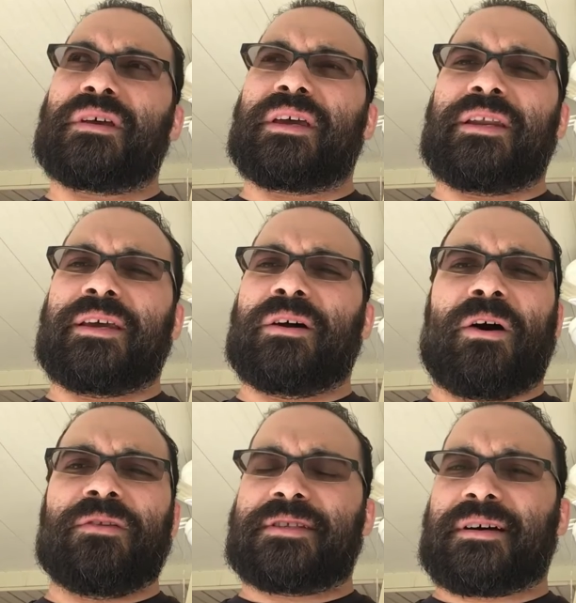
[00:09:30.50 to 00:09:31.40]
and
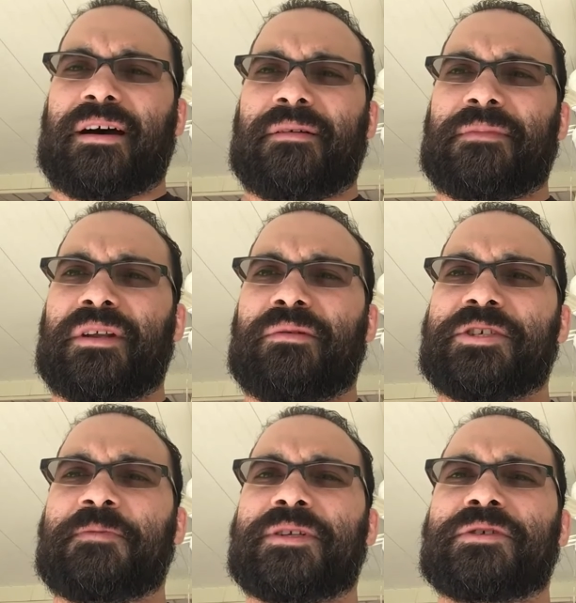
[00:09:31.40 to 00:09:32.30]
all the time,
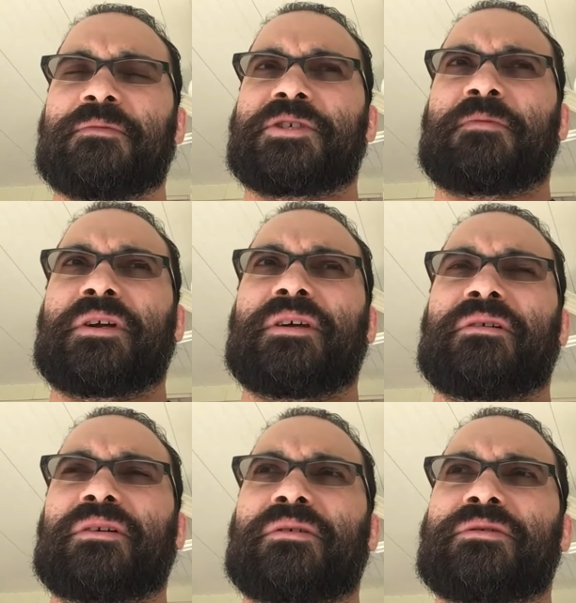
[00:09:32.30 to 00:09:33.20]
we spend so much money
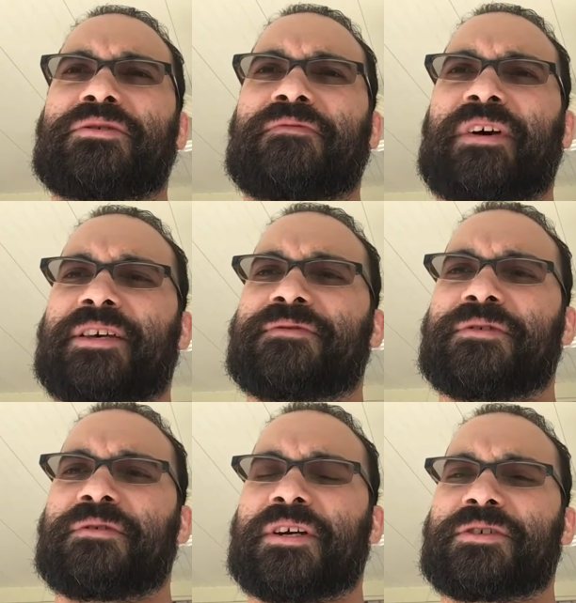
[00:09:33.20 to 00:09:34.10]
on going to fast
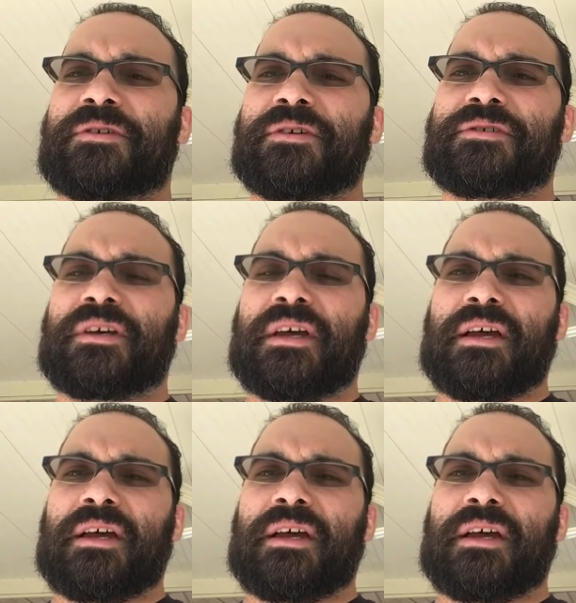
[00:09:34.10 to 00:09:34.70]
food restaurants.